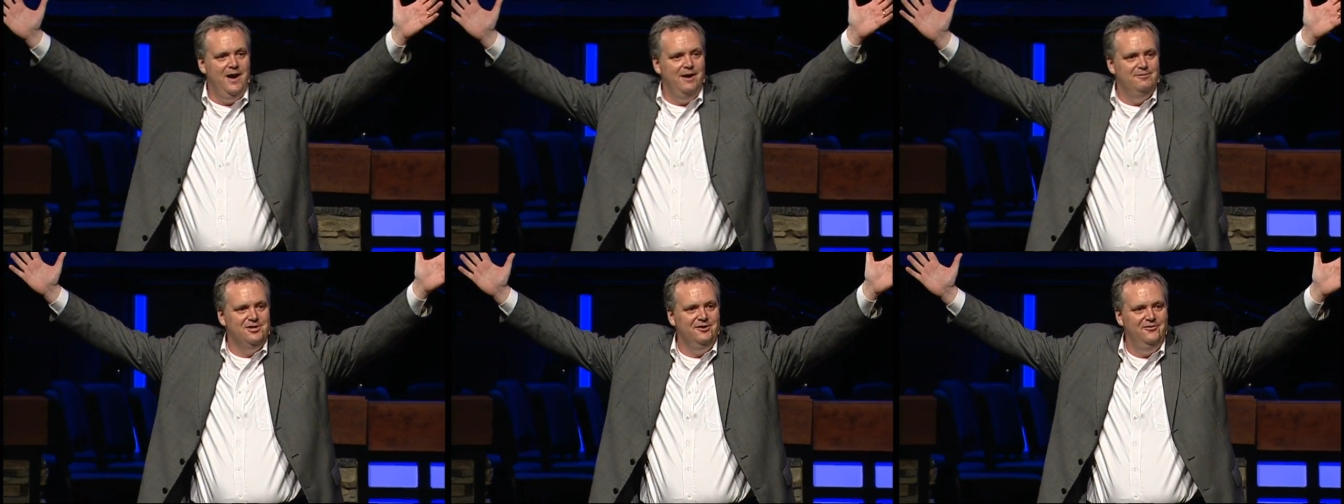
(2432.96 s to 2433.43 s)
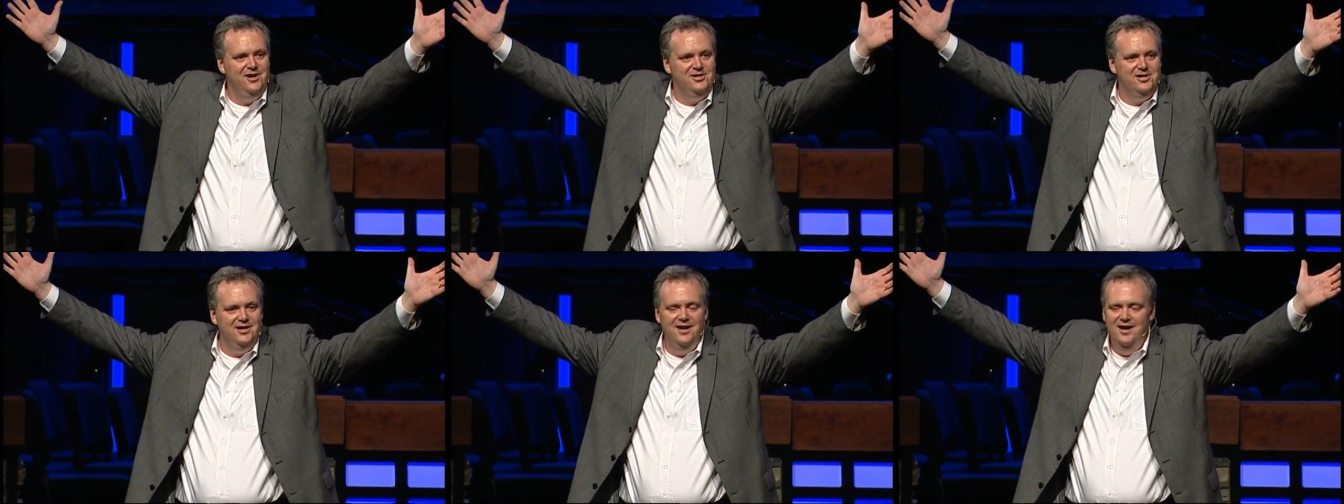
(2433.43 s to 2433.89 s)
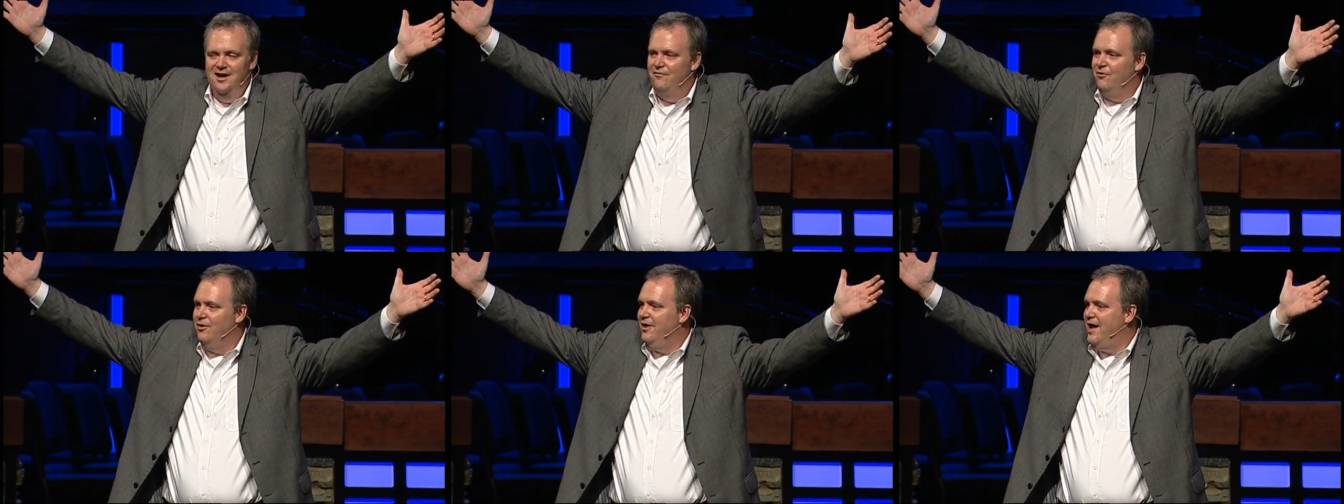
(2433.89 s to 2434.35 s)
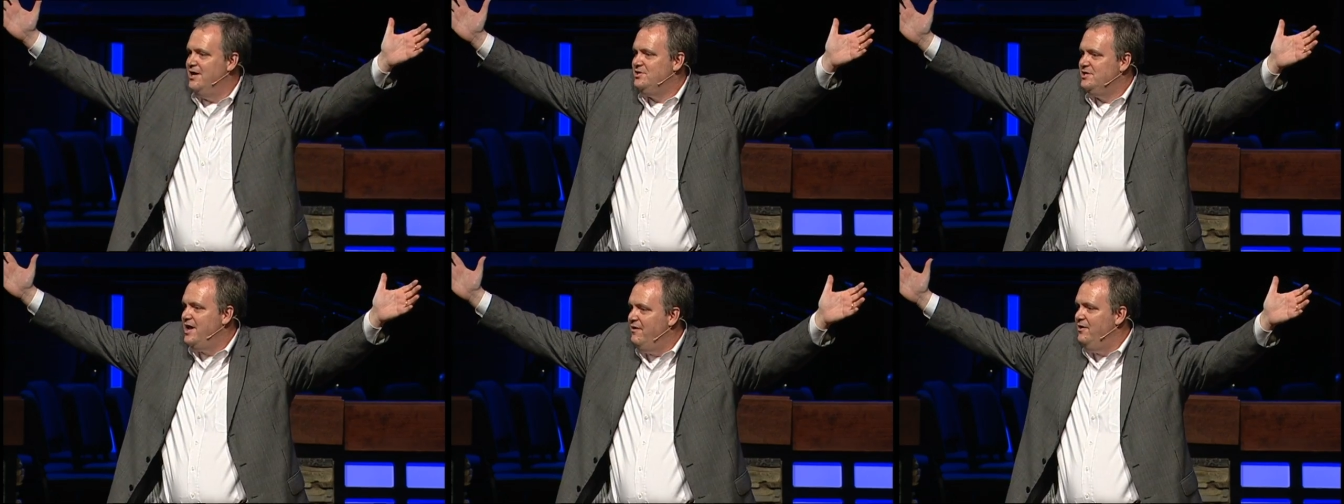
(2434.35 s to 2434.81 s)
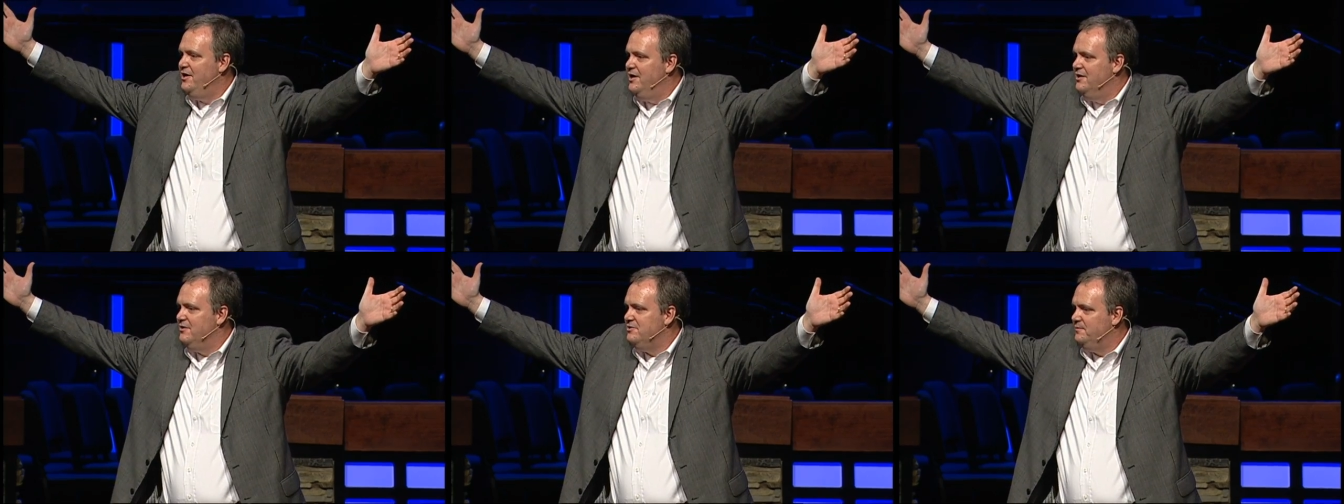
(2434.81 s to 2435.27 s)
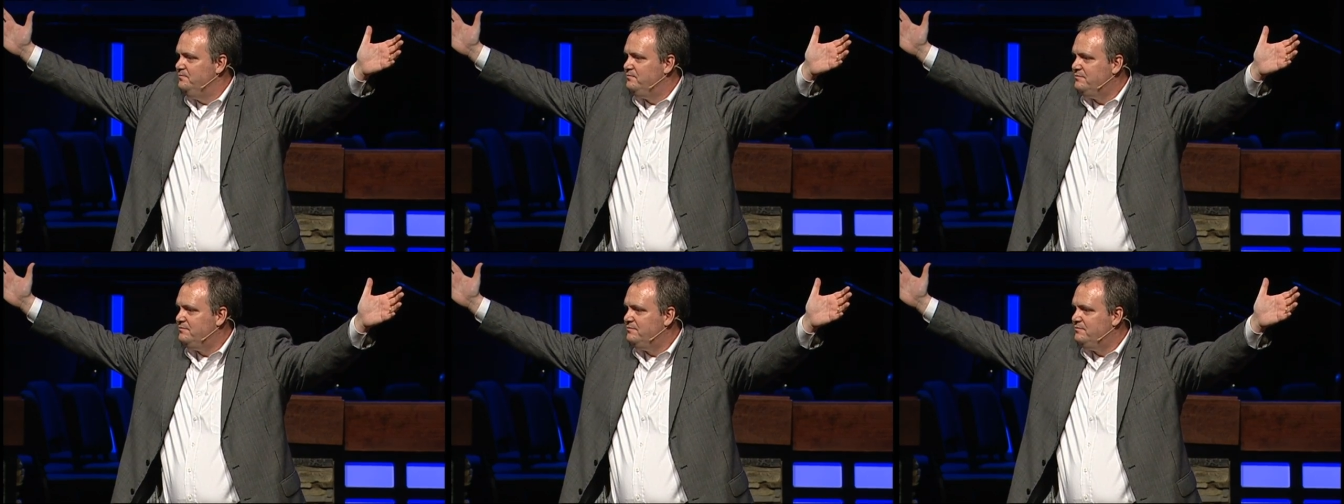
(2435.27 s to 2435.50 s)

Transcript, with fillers: Baptist Convention for the last seven years.